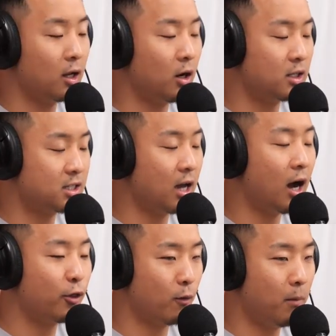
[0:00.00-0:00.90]
It, know, it's
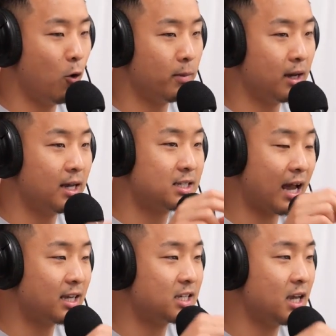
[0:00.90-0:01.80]
the other moment. It's
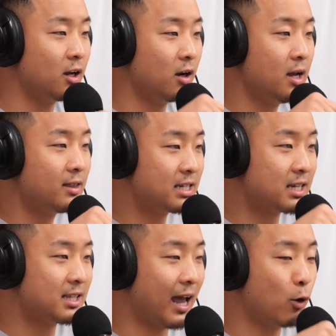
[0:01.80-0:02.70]
like seeing.
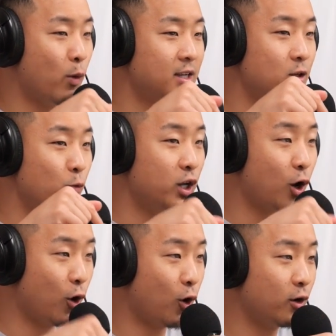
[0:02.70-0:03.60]
This is like when
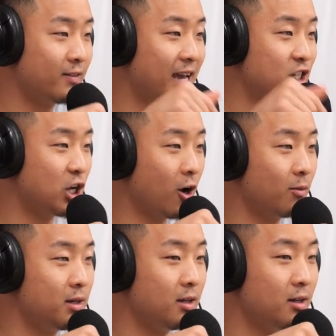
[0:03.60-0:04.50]
we heard that
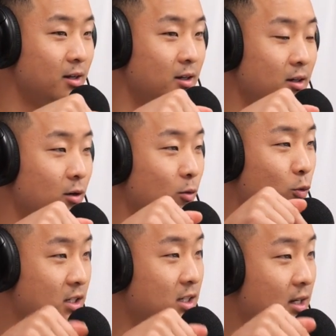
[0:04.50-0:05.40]
Jeremy
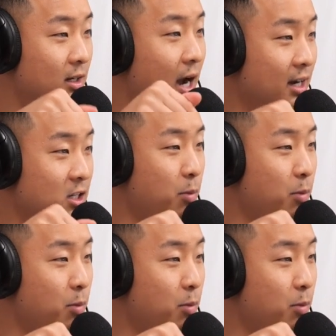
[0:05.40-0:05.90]
was got a